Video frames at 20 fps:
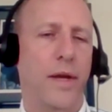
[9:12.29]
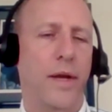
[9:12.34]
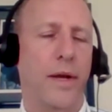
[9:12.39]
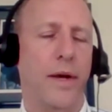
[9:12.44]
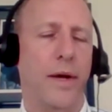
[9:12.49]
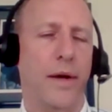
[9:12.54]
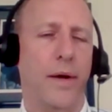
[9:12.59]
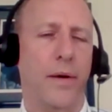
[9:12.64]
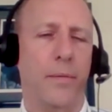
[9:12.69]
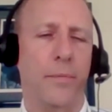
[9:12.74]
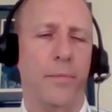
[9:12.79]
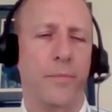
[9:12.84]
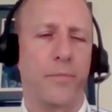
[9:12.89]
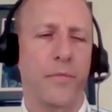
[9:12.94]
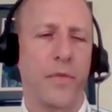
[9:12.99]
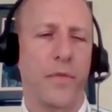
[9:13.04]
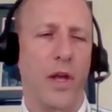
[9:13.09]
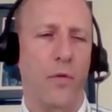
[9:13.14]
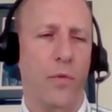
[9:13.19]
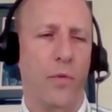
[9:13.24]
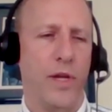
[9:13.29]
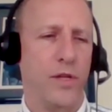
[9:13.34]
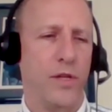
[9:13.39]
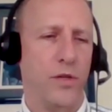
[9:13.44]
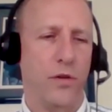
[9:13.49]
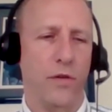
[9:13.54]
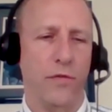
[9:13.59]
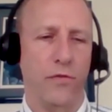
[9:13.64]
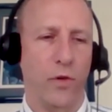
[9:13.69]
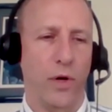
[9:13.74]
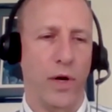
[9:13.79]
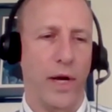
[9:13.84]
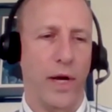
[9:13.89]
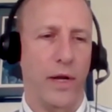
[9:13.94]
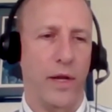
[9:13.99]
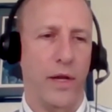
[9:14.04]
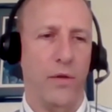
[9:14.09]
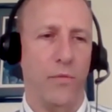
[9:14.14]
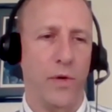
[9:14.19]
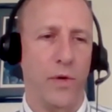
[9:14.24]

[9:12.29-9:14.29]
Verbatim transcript: Um, and we do a variety,